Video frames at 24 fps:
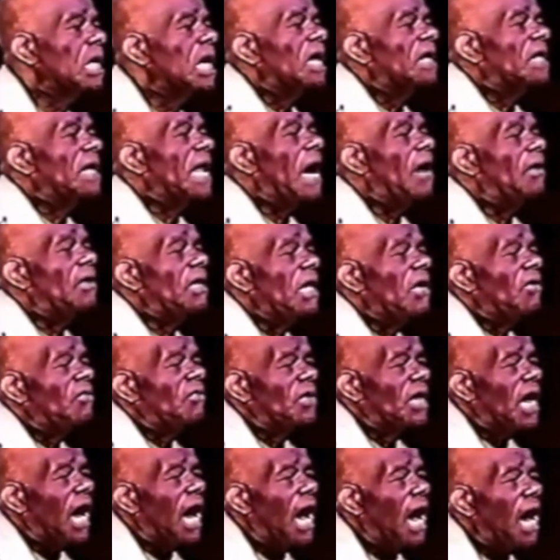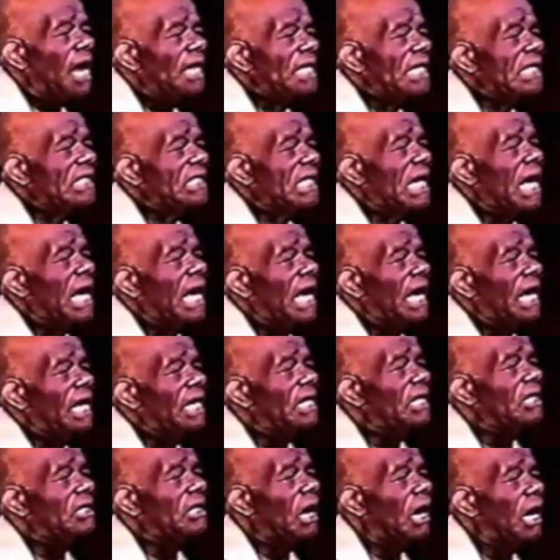Now, if God is kind
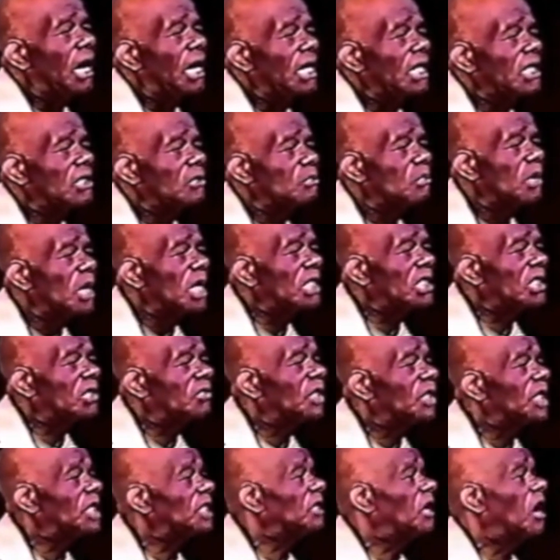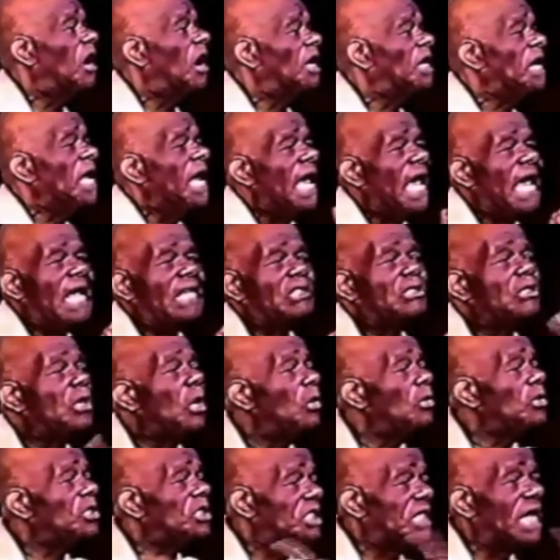and God is merciful and God has
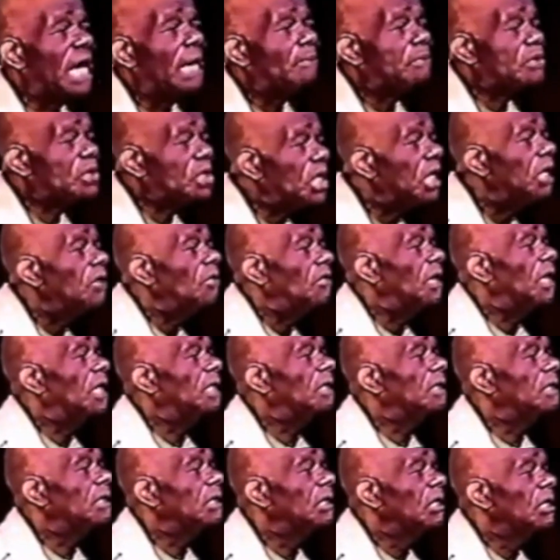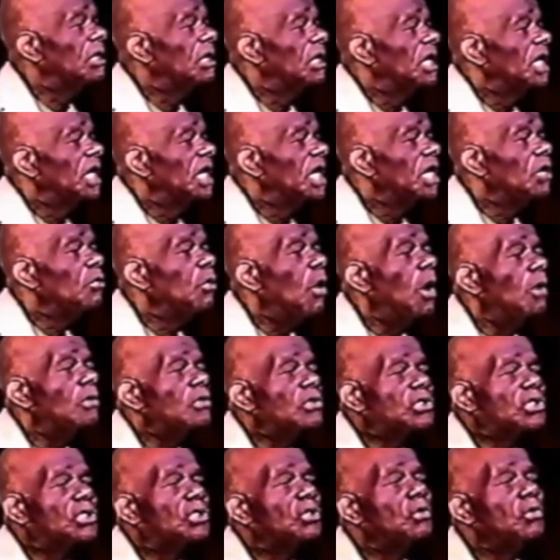no stepchildren, he won't
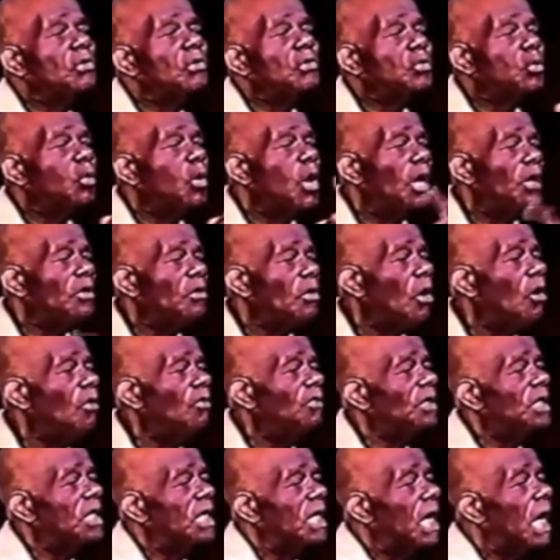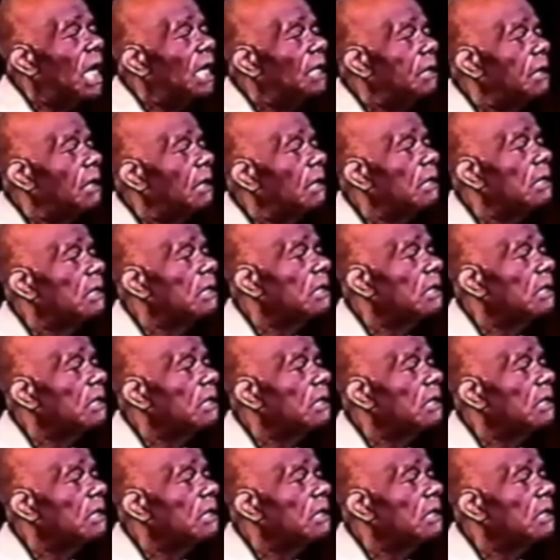choose one over the other.